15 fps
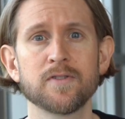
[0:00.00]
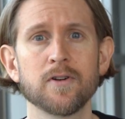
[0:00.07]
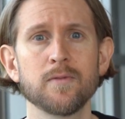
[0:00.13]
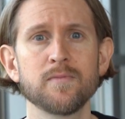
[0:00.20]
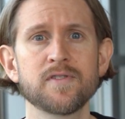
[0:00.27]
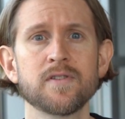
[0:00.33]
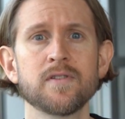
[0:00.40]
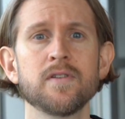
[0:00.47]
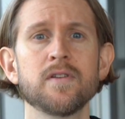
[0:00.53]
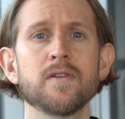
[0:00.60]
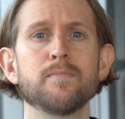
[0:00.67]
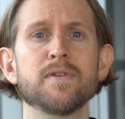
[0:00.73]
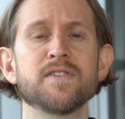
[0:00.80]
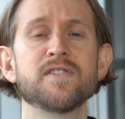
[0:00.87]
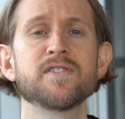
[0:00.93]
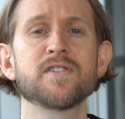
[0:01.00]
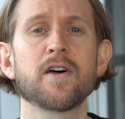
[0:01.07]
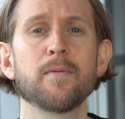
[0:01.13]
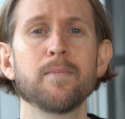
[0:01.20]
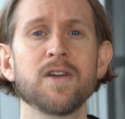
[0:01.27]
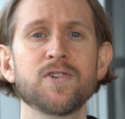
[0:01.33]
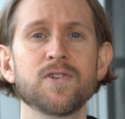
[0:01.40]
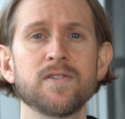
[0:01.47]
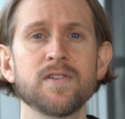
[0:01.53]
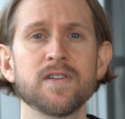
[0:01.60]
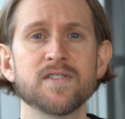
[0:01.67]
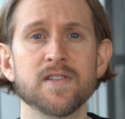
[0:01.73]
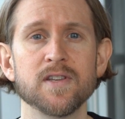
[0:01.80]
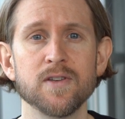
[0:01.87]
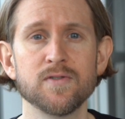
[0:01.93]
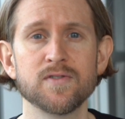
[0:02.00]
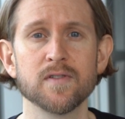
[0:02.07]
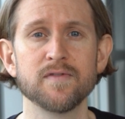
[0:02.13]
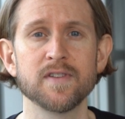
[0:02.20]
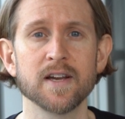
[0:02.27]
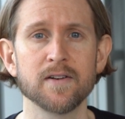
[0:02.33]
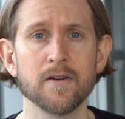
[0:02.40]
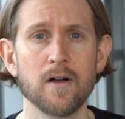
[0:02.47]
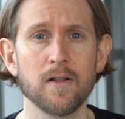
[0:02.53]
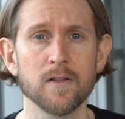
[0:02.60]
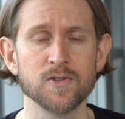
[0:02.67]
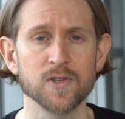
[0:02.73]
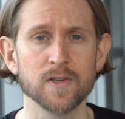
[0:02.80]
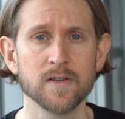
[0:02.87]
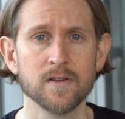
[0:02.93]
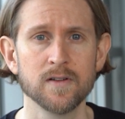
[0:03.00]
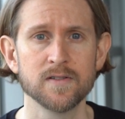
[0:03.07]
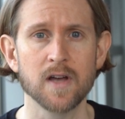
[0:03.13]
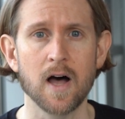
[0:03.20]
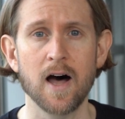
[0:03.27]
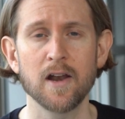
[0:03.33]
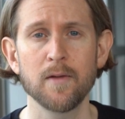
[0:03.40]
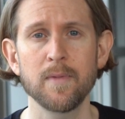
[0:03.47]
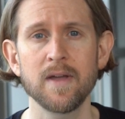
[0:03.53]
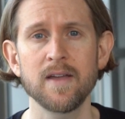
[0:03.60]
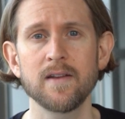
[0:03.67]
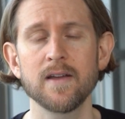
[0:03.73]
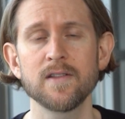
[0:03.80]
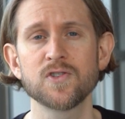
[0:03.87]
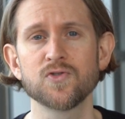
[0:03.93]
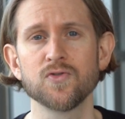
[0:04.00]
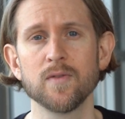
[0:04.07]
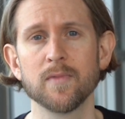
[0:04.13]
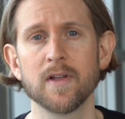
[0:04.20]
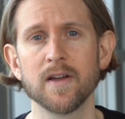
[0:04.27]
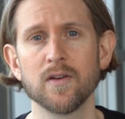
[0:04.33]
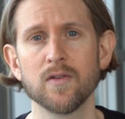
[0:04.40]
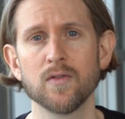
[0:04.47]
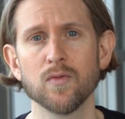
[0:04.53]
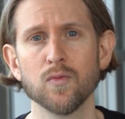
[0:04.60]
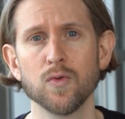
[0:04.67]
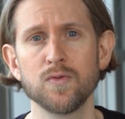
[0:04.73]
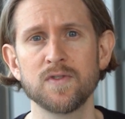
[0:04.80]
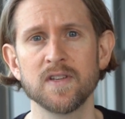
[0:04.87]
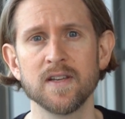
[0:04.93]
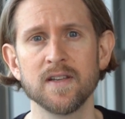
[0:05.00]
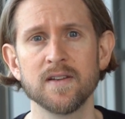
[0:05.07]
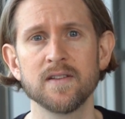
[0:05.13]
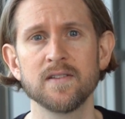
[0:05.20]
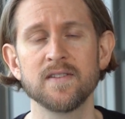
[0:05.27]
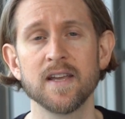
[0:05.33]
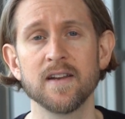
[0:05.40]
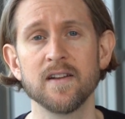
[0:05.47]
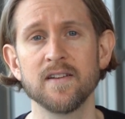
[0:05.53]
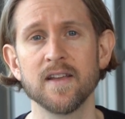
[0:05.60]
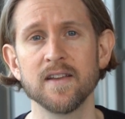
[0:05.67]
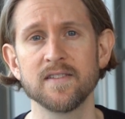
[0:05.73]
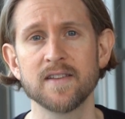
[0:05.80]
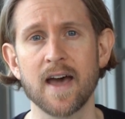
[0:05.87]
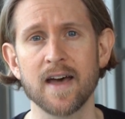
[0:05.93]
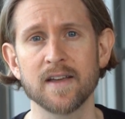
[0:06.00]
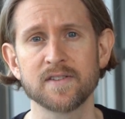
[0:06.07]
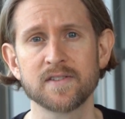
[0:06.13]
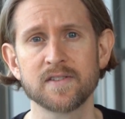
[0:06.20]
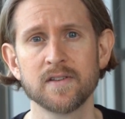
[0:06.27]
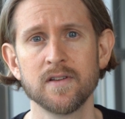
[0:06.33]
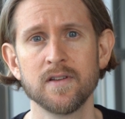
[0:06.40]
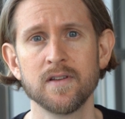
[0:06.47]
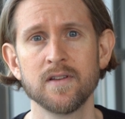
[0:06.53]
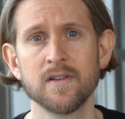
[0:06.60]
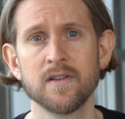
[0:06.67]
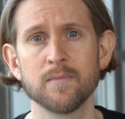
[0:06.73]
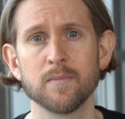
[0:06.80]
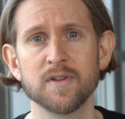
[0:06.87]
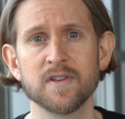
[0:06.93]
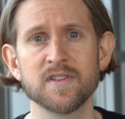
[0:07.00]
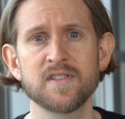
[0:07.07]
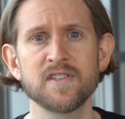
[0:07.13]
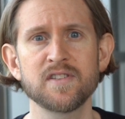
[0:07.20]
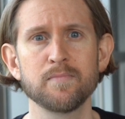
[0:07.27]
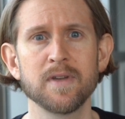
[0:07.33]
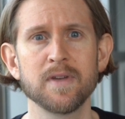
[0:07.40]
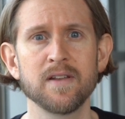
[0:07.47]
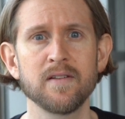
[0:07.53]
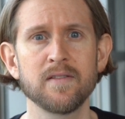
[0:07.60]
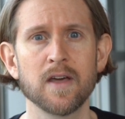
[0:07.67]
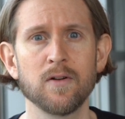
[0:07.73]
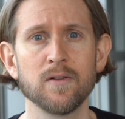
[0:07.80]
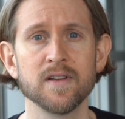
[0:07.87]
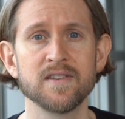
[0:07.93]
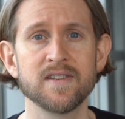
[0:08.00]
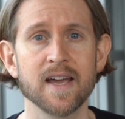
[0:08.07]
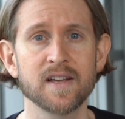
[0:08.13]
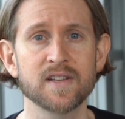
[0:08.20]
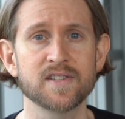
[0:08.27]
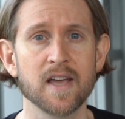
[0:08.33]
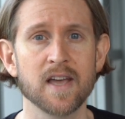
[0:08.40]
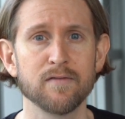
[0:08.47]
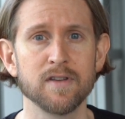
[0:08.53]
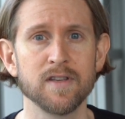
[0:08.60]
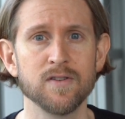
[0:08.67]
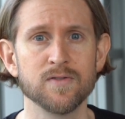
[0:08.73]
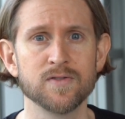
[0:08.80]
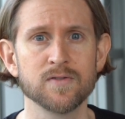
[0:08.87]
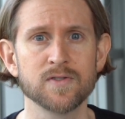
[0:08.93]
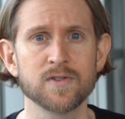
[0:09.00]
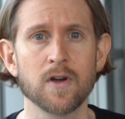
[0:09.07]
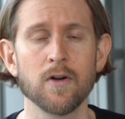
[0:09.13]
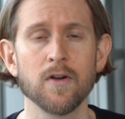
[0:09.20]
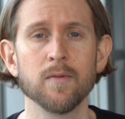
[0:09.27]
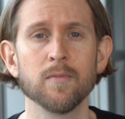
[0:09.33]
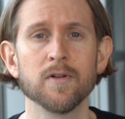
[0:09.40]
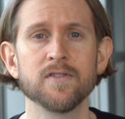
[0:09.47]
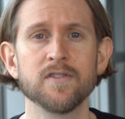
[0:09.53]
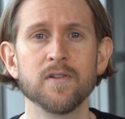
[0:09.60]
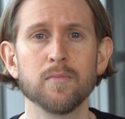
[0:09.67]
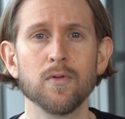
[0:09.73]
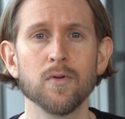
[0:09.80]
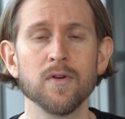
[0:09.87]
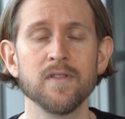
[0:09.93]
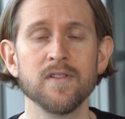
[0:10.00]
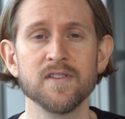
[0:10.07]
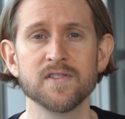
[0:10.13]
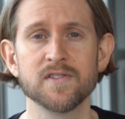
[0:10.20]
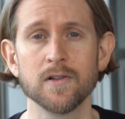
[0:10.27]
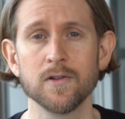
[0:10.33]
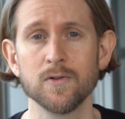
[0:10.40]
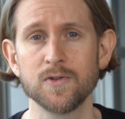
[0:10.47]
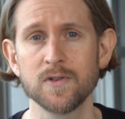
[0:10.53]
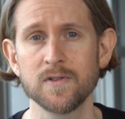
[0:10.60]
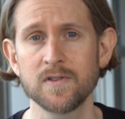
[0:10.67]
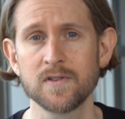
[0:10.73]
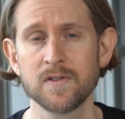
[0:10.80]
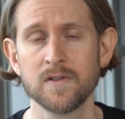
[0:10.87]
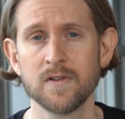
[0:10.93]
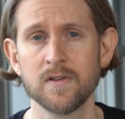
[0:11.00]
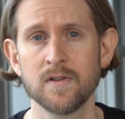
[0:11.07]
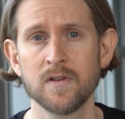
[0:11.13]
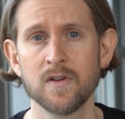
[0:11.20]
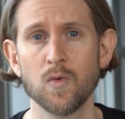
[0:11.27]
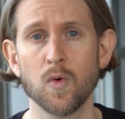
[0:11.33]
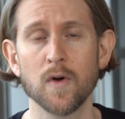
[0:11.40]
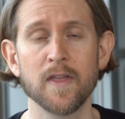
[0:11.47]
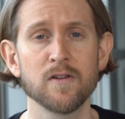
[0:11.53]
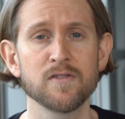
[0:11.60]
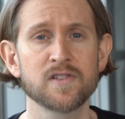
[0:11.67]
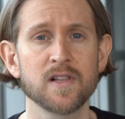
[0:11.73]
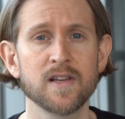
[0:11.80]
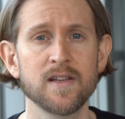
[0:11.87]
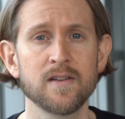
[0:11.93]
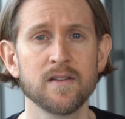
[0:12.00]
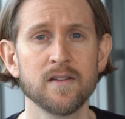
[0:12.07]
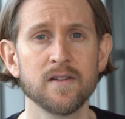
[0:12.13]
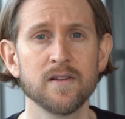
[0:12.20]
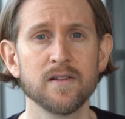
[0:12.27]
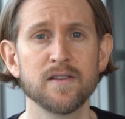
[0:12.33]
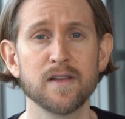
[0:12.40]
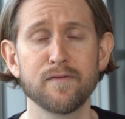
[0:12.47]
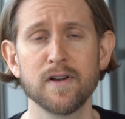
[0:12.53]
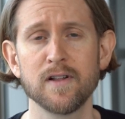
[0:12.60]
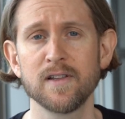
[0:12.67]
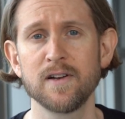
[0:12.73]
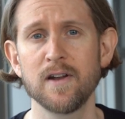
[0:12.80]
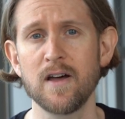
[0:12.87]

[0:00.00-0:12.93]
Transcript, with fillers: terms, business automation is the use of technology to automate and streamline routine day-to-day tasks. But does this mean that only tech-savvy users are able to deploy these solutions? With airSlate, definitely